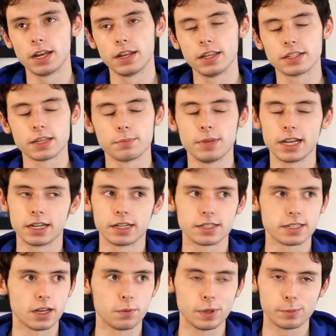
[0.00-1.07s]
And this, I'm making
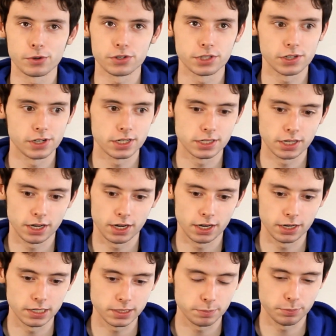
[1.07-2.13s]
it sound way more serious than
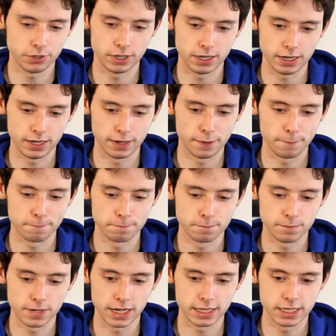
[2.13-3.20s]
it is, but
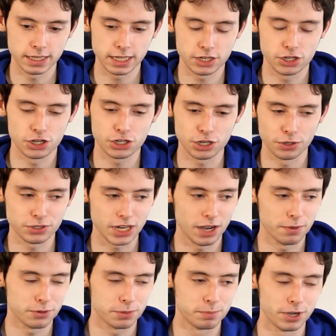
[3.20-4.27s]
I think that just shows
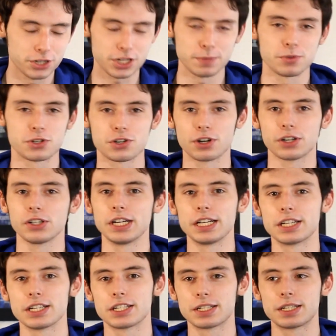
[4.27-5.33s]
how much I'm
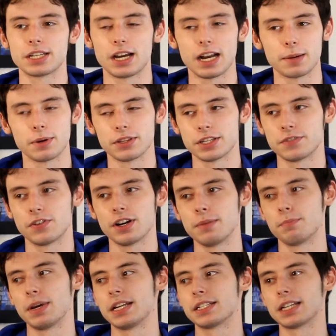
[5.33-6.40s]
struggling to talk about this
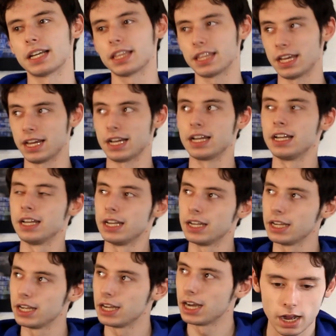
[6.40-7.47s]
very basic thing.
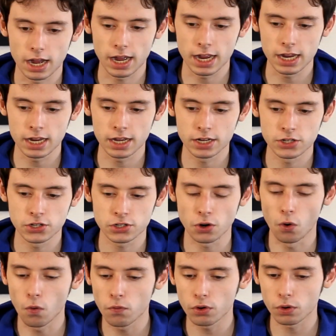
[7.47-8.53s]
I
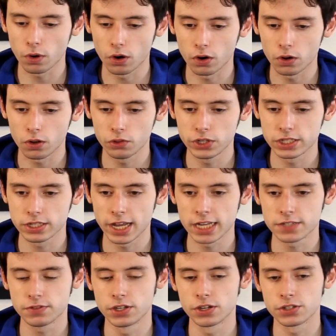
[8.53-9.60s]
just overall, these
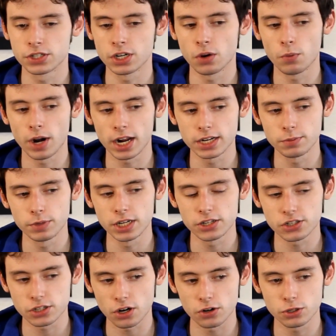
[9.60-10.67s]
last few years, you know, when
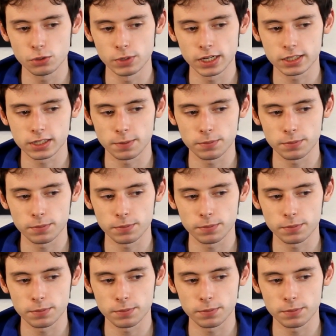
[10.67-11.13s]
you start doing